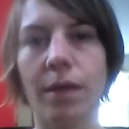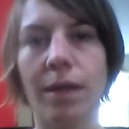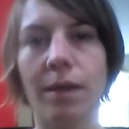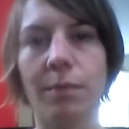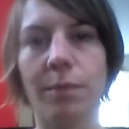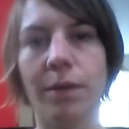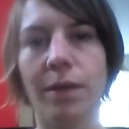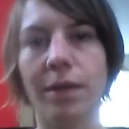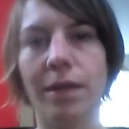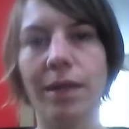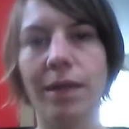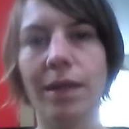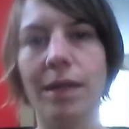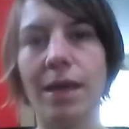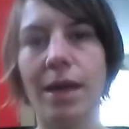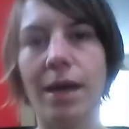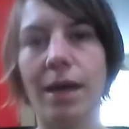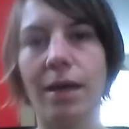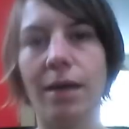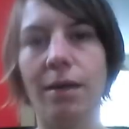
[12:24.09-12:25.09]
And within
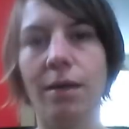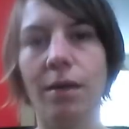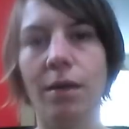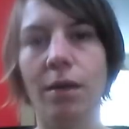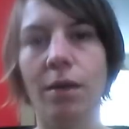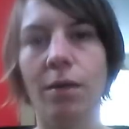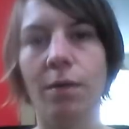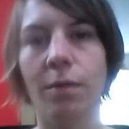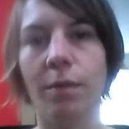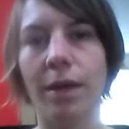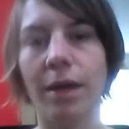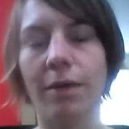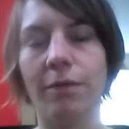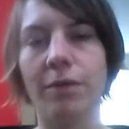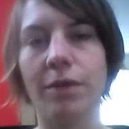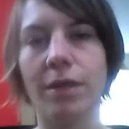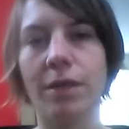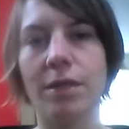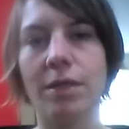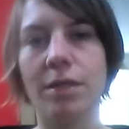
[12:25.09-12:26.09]
that, we have
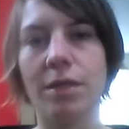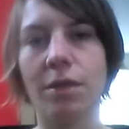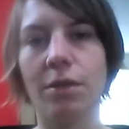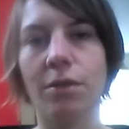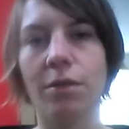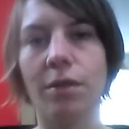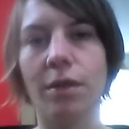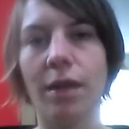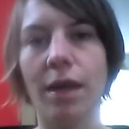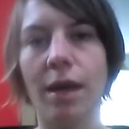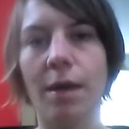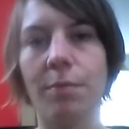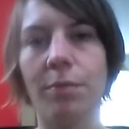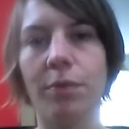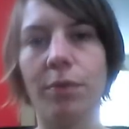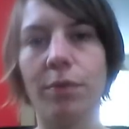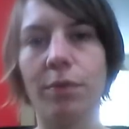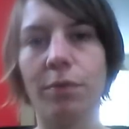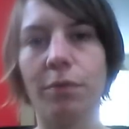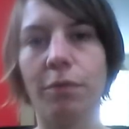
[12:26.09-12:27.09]
to consider the
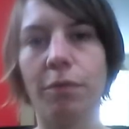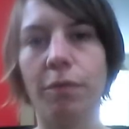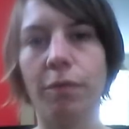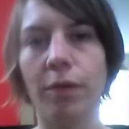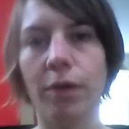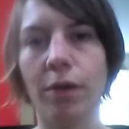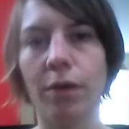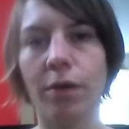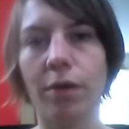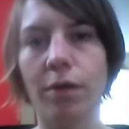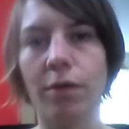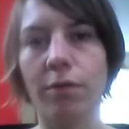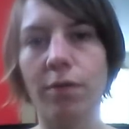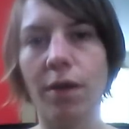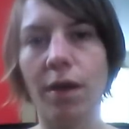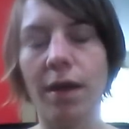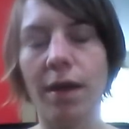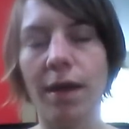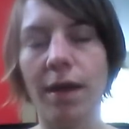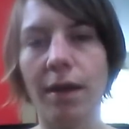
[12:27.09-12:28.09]
absolute fear of
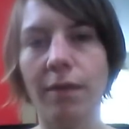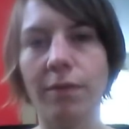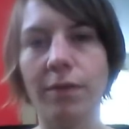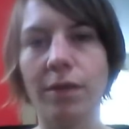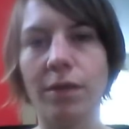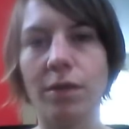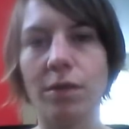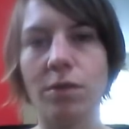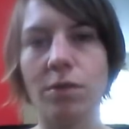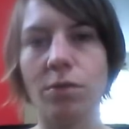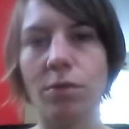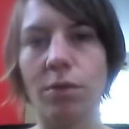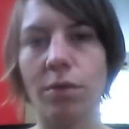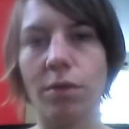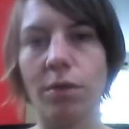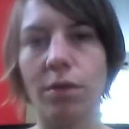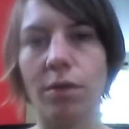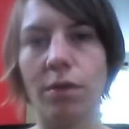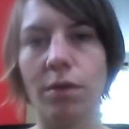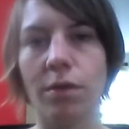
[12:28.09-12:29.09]
not having the
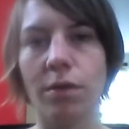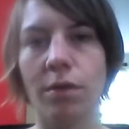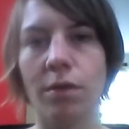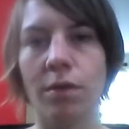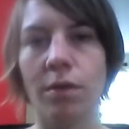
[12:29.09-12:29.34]
disorder,